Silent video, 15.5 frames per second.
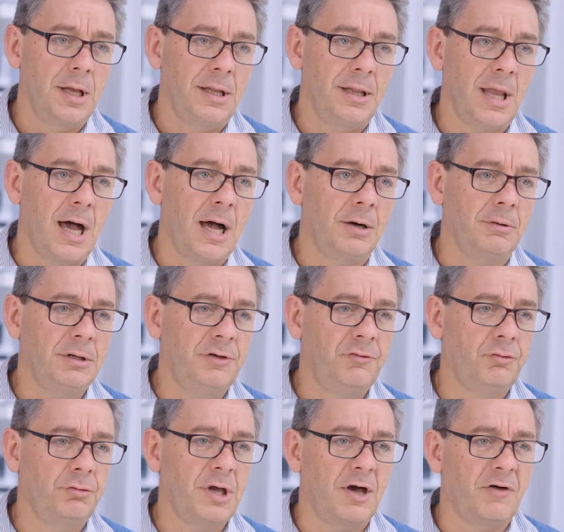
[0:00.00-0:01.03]
Now,
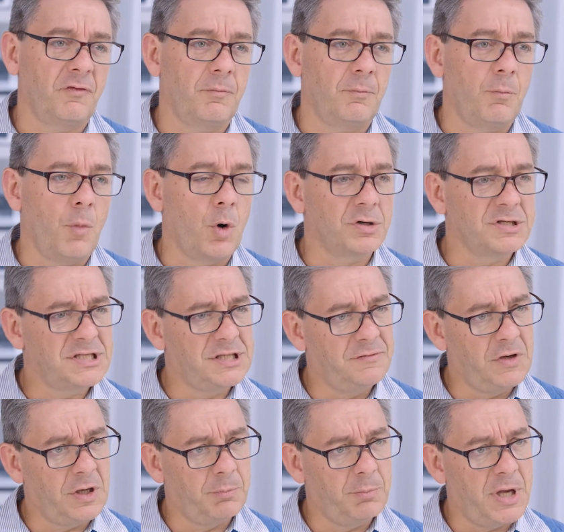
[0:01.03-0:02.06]
if we have more
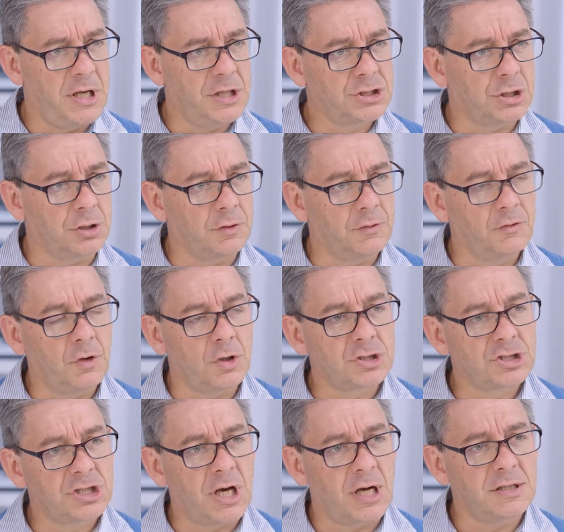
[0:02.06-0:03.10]
severe patients
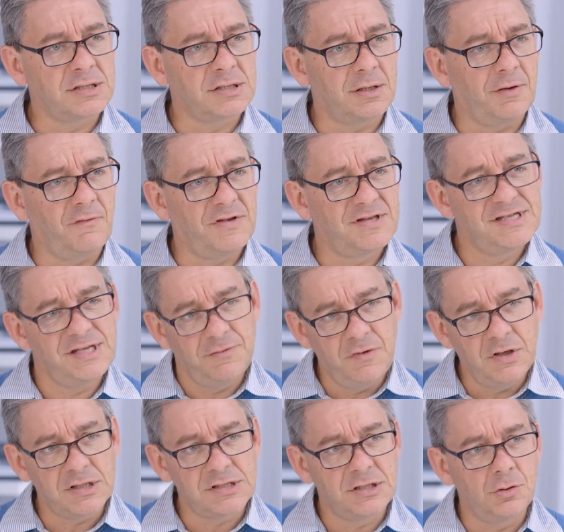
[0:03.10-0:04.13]
such as
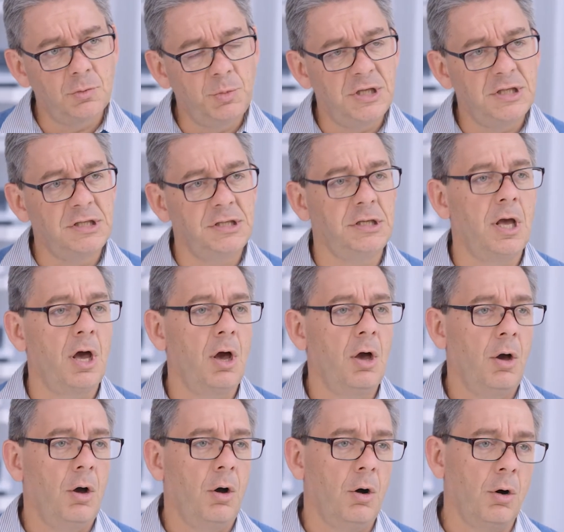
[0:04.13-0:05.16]
severe COPD
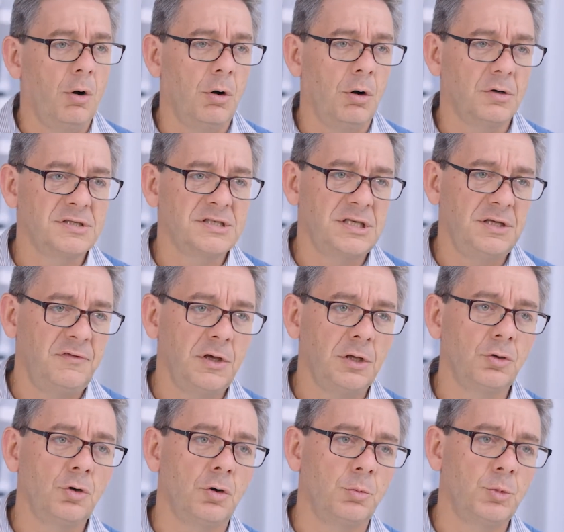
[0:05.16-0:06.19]
or severe
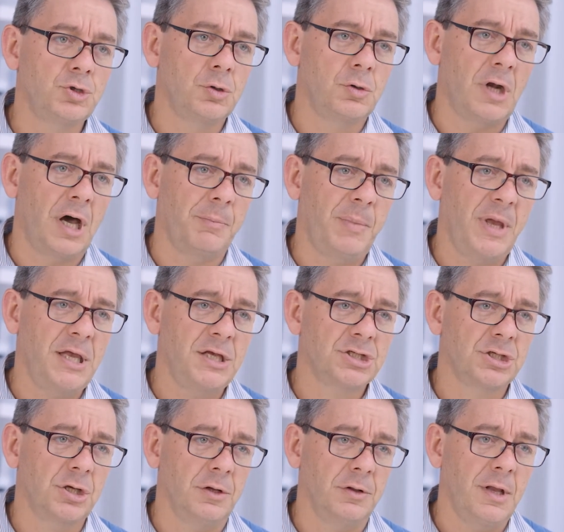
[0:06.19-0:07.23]
neuromuscular
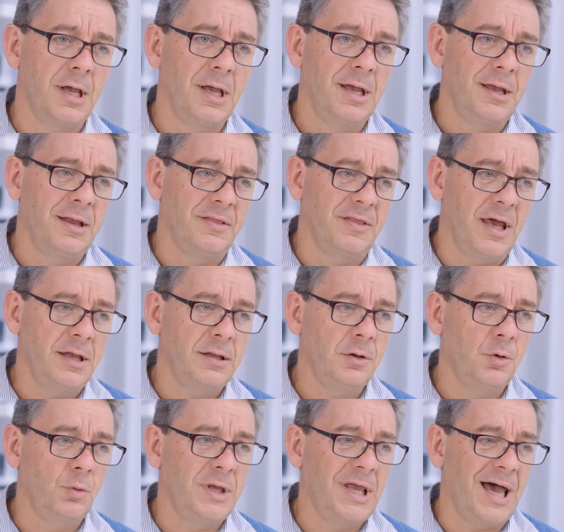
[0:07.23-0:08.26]
patient,
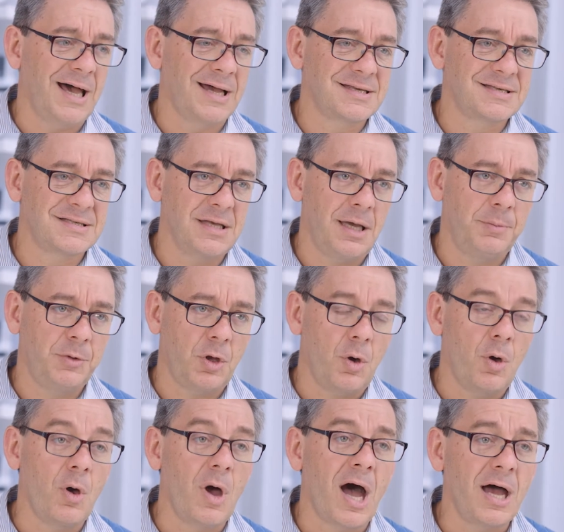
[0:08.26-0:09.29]
then we accept
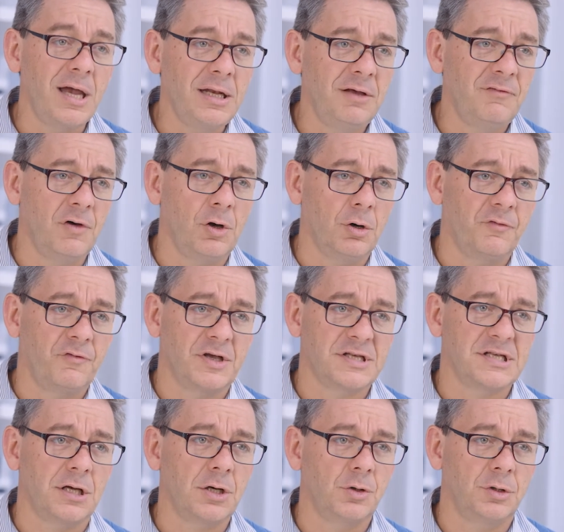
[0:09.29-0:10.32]
a high level of
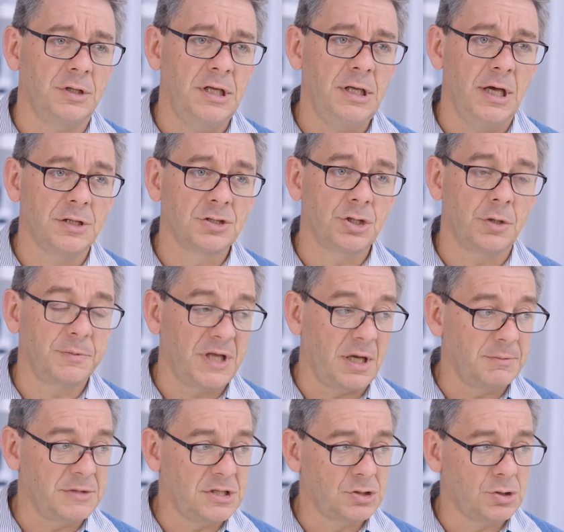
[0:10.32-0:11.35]
asynchrony, and
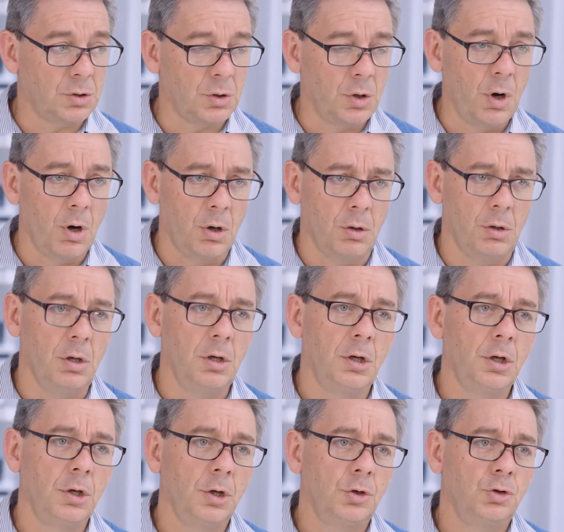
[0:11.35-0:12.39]
sometimes it's a goal
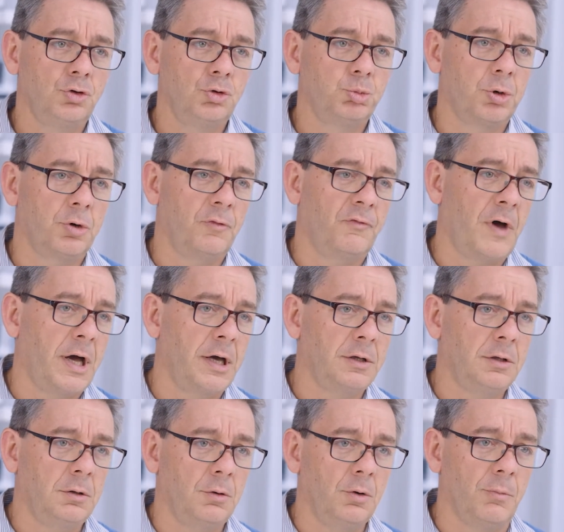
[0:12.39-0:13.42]
to
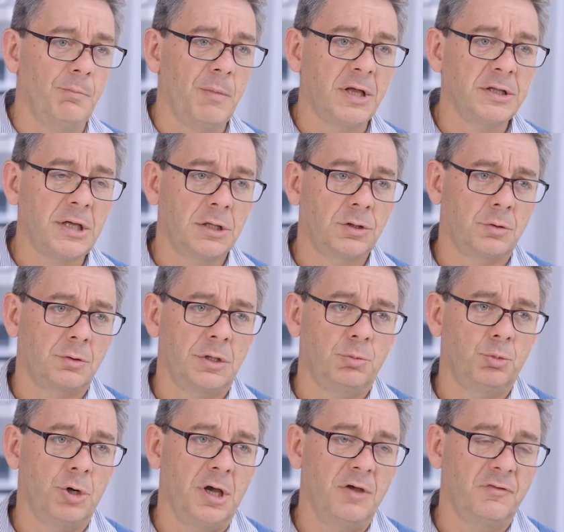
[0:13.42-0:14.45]
provide mandatory
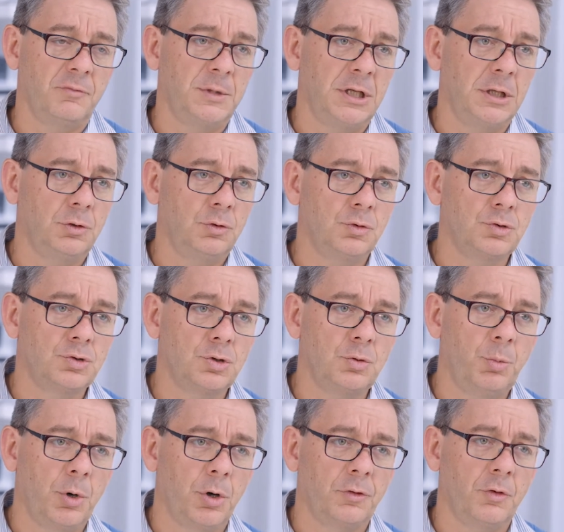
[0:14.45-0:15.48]
breath, meaning to
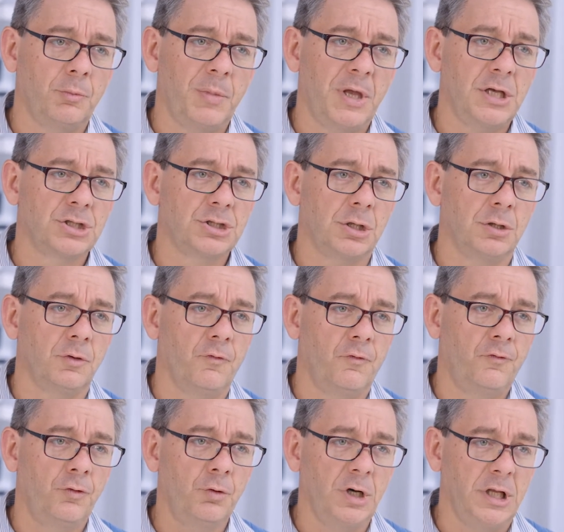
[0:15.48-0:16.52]
support the patient
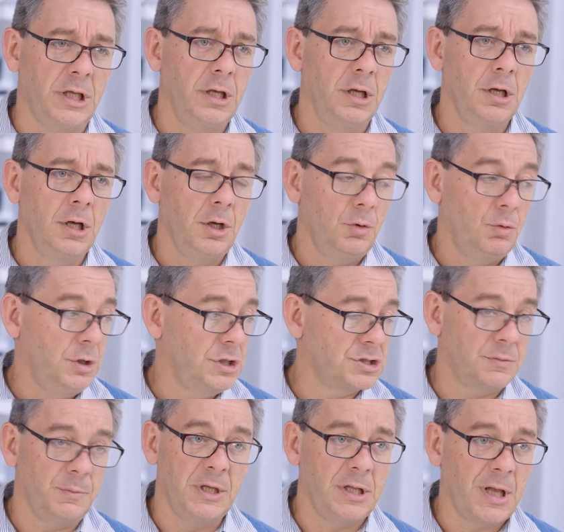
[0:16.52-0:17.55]
fully,
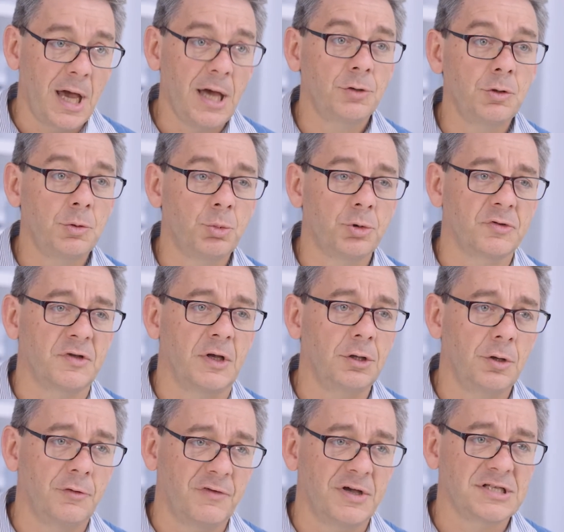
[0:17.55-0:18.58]
which means
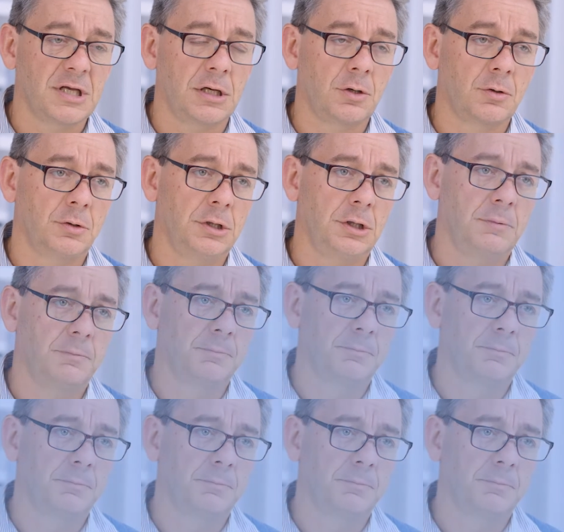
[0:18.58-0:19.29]
100% of asynchrony.